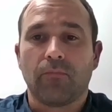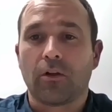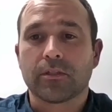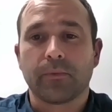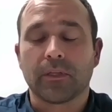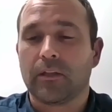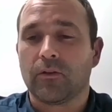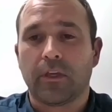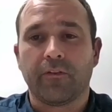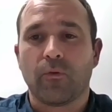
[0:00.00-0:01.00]
Ultimately
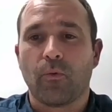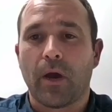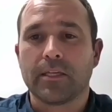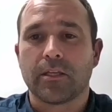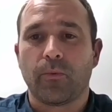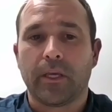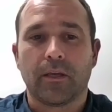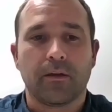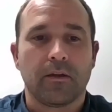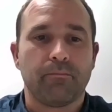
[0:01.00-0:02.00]
looking for ways that we
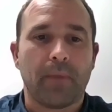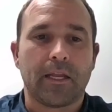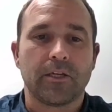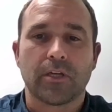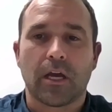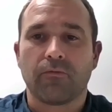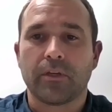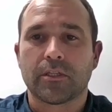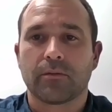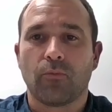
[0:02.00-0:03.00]
can manage our
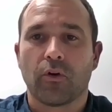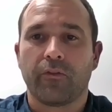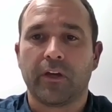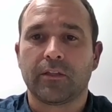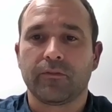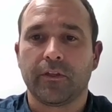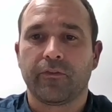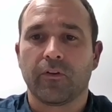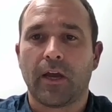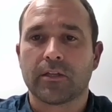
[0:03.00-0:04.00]
risk more effectively
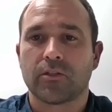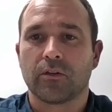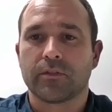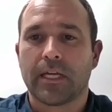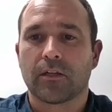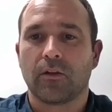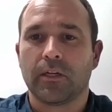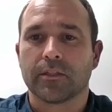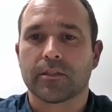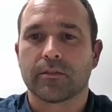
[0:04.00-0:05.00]
for ourselves and our
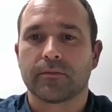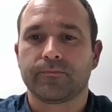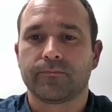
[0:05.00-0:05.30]
clients.